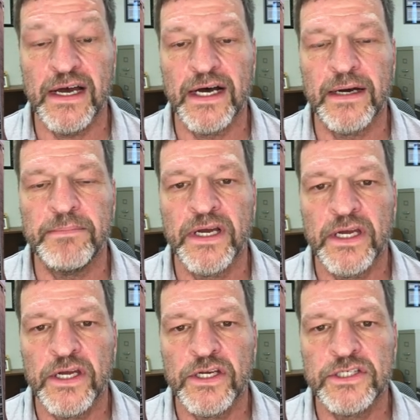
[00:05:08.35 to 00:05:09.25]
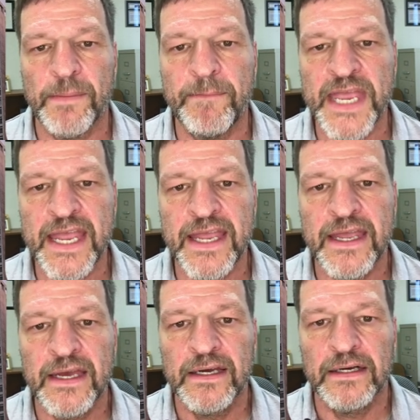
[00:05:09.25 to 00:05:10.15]
to
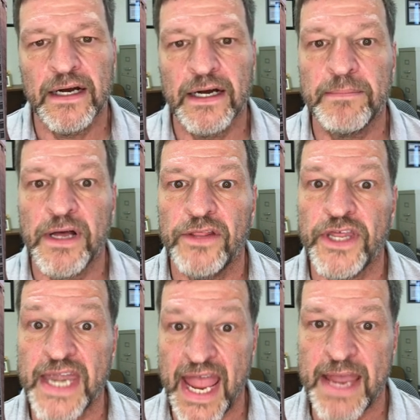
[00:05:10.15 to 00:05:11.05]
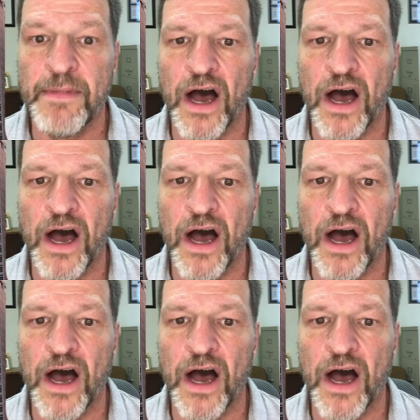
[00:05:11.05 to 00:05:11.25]
be the name